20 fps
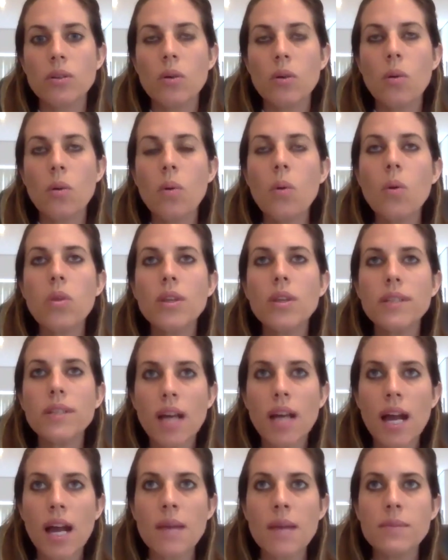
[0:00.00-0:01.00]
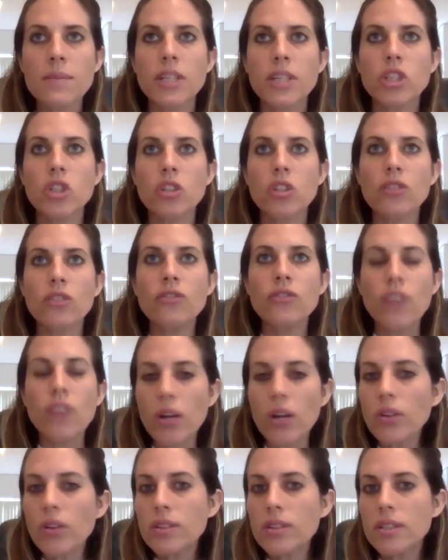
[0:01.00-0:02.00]
all the times that you
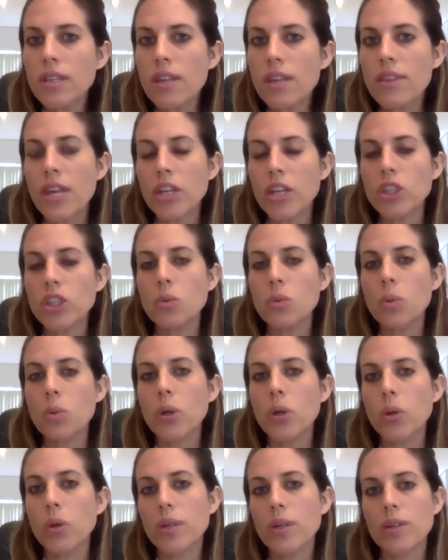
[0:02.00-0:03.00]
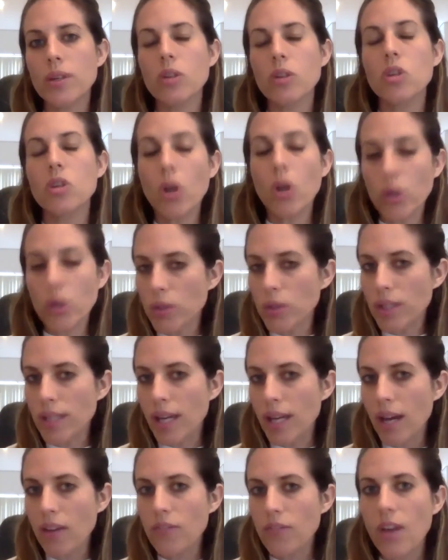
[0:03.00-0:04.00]
felt that you were not good
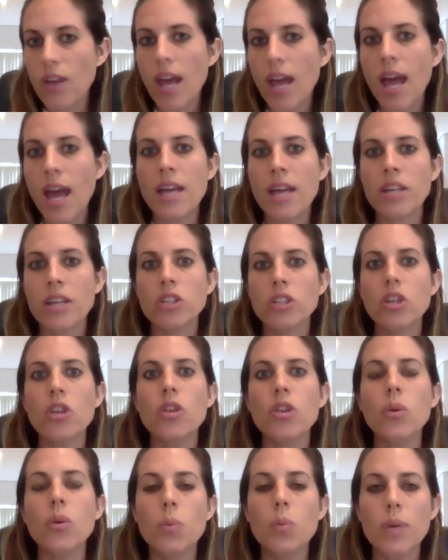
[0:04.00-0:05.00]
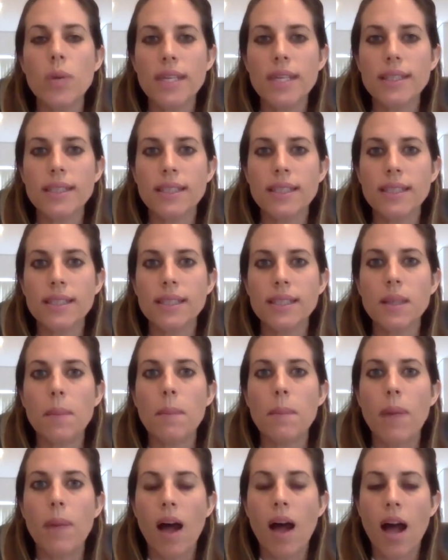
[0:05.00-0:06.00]
enough and the reasons
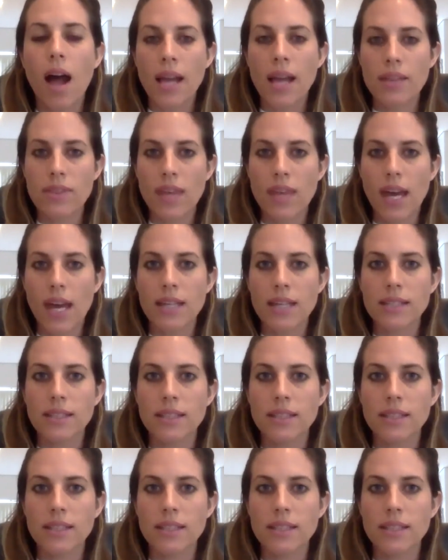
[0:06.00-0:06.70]
behind that.